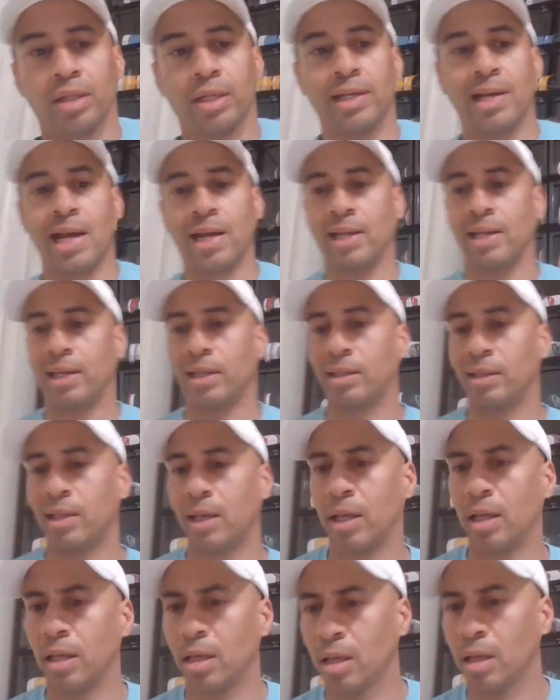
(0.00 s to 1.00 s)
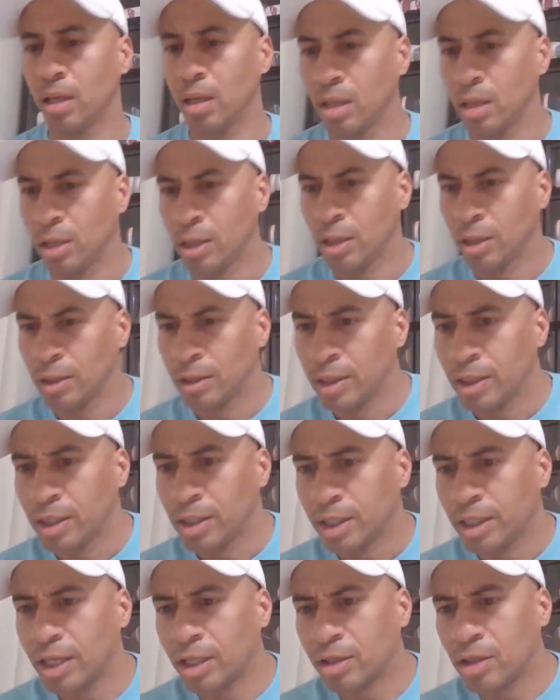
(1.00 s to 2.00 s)
And I get that.
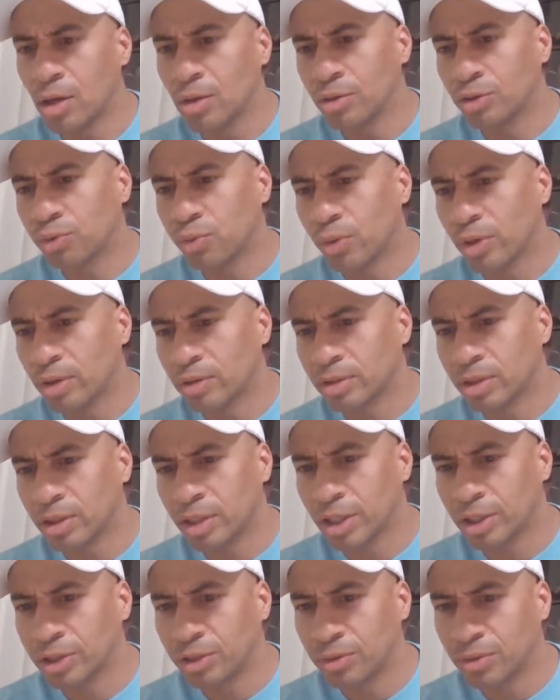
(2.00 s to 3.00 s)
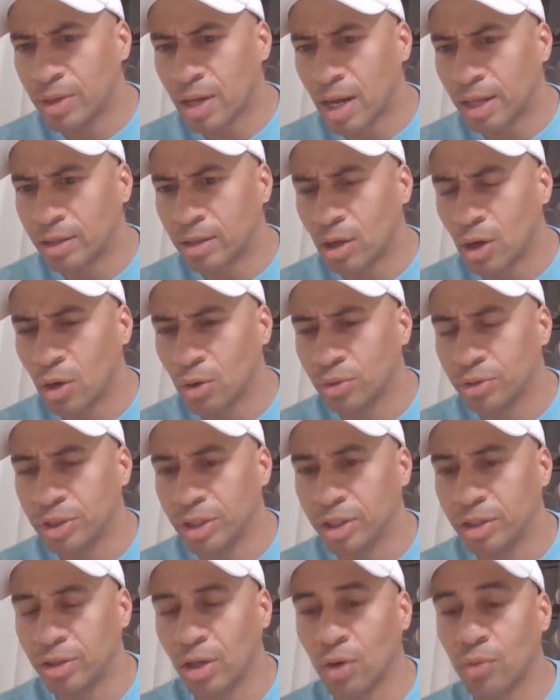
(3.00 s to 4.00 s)
Get those 12s unless you got the
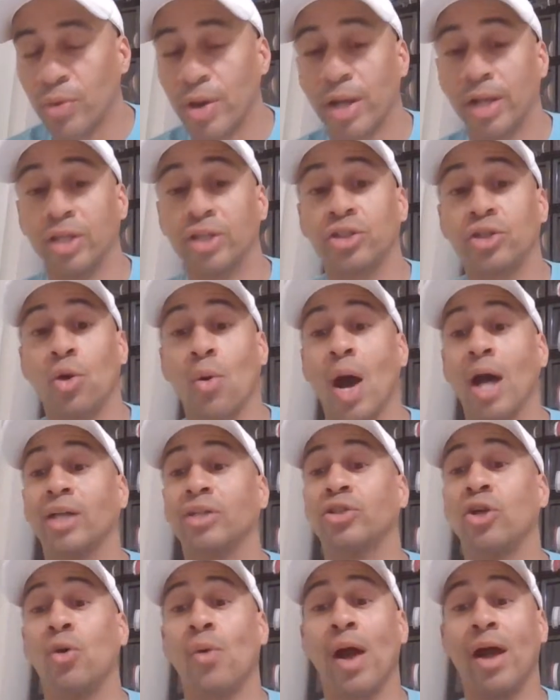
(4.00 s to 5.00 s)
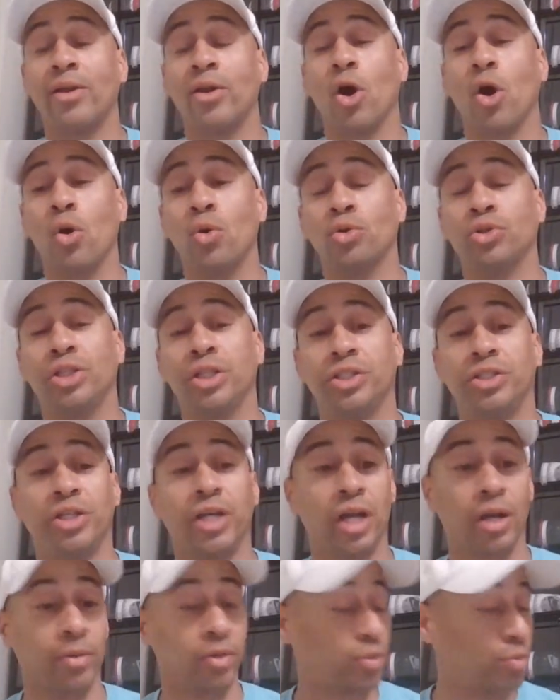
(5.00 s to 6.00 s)
OGs already. So I don't have the OG
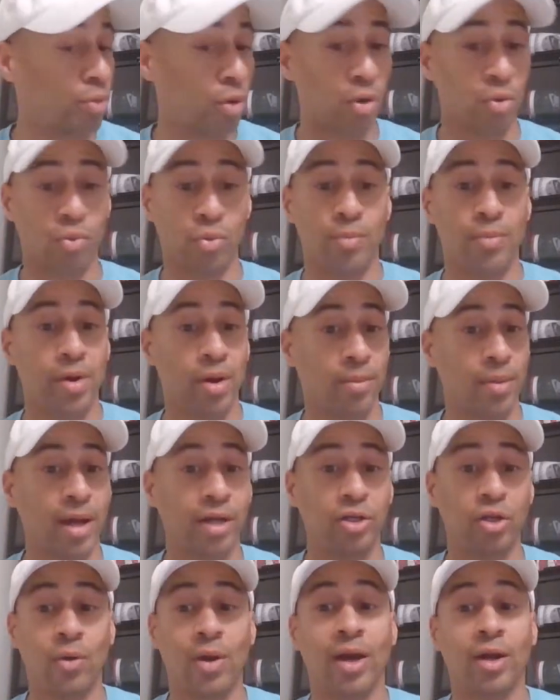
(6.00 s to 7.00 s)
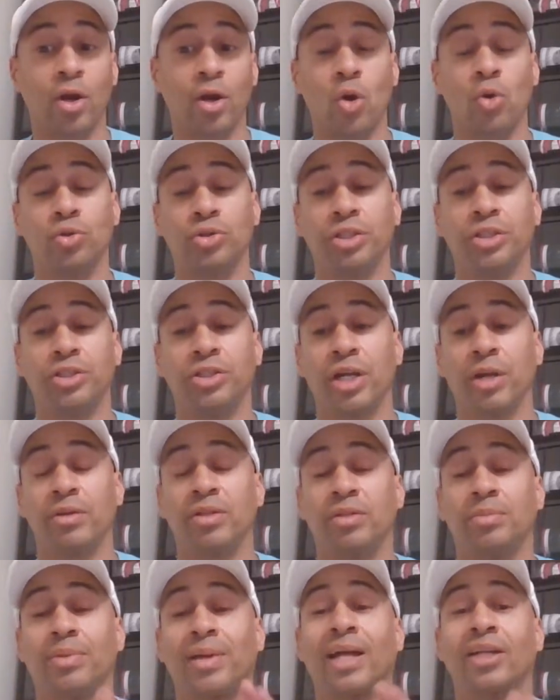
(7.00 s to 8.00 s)
Cherries, bro. Remember, I don't have the OG
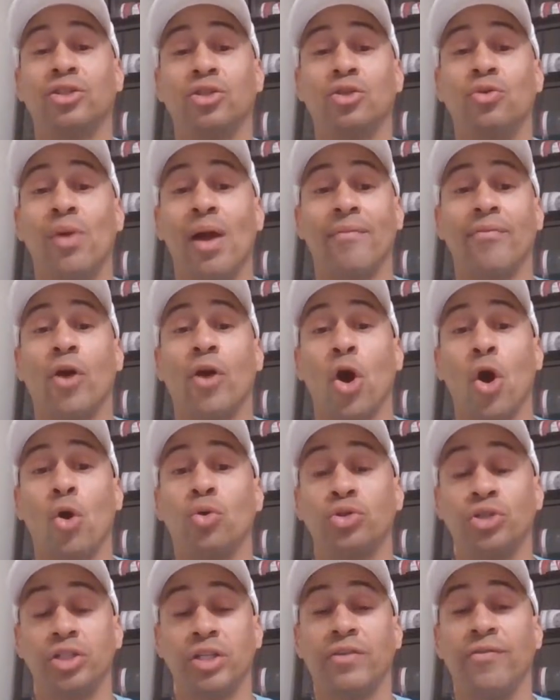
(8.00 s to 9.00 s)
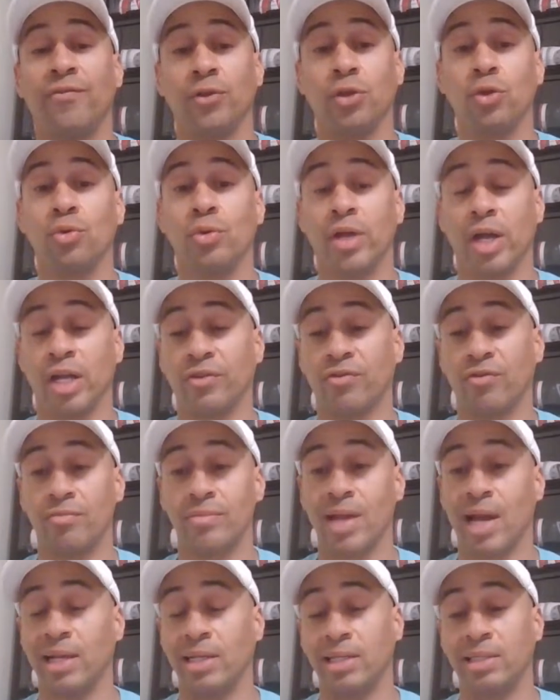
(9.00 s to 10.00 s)
Cherries, but I do have the OG Flu Games from
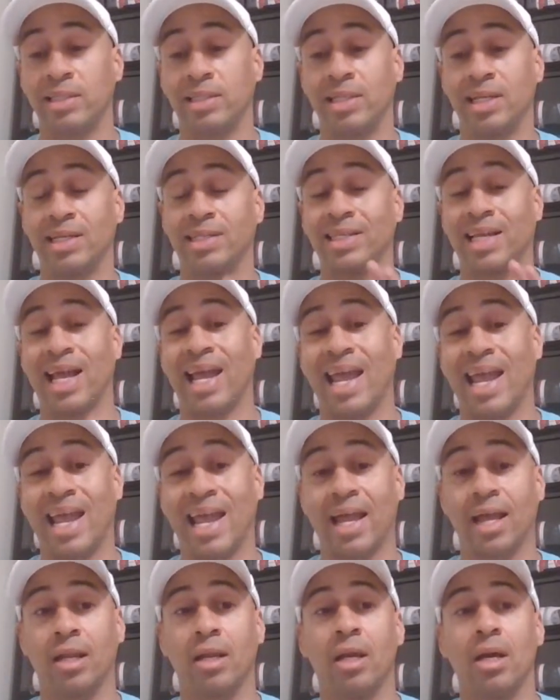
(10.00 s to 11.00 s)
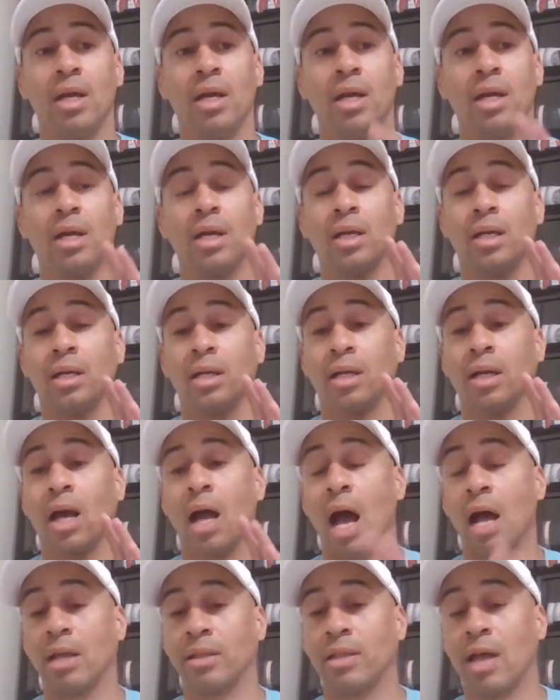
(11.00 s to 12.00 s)
96 and
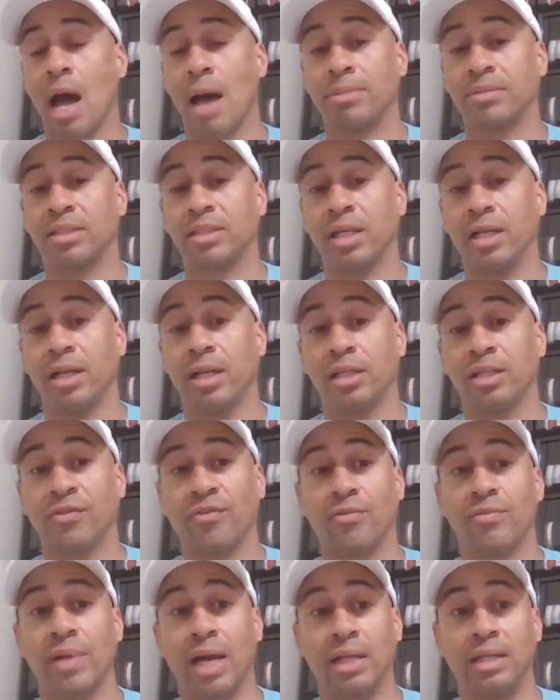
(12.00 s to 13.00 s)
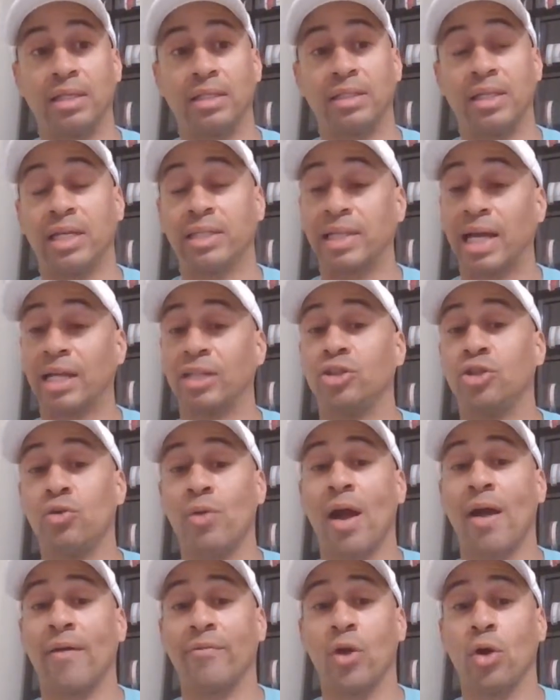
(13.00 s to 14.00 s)
the Obsidians from 96. I do
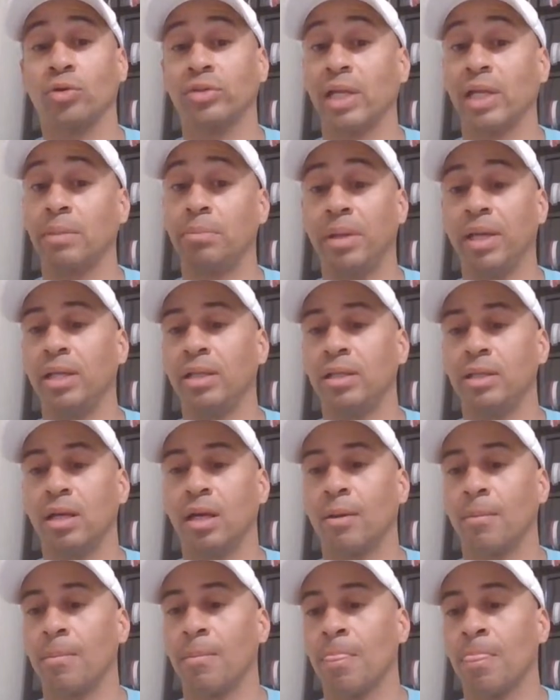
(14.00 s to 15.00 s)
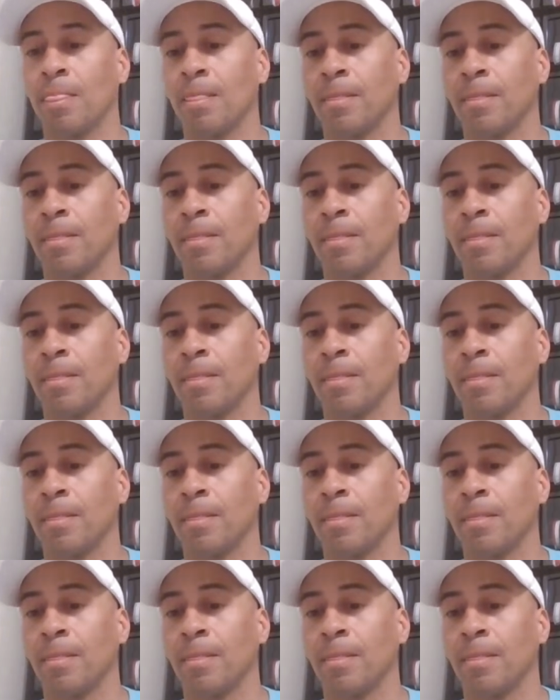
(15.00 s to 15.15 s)
have those. They beaten up.